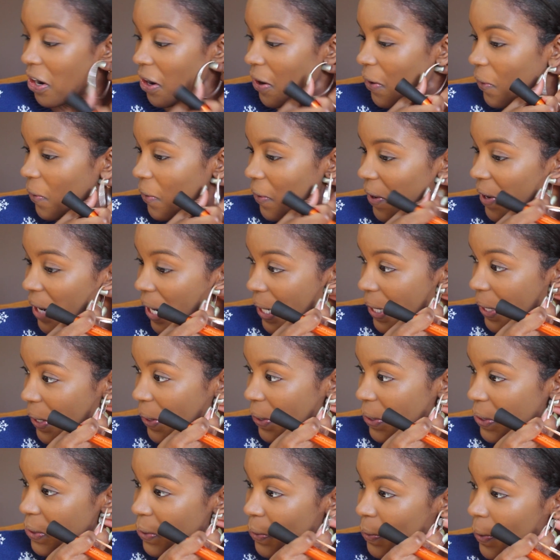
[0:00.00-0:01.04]
Alright,
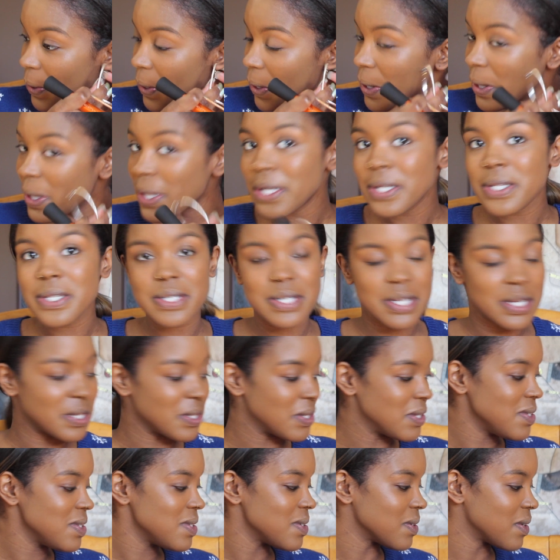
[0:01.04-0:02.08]
so let's take
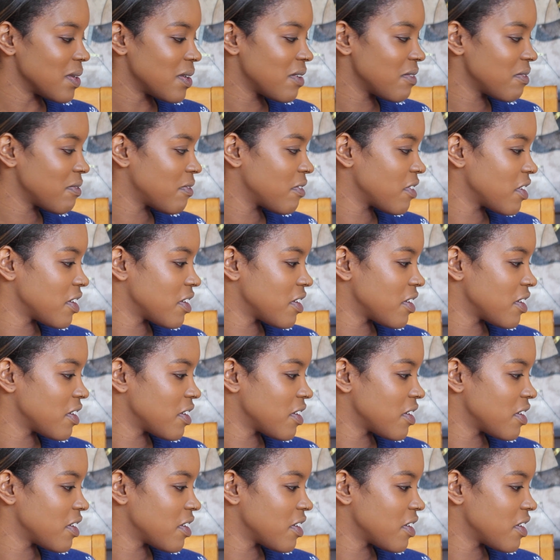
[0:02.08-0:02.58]
these off.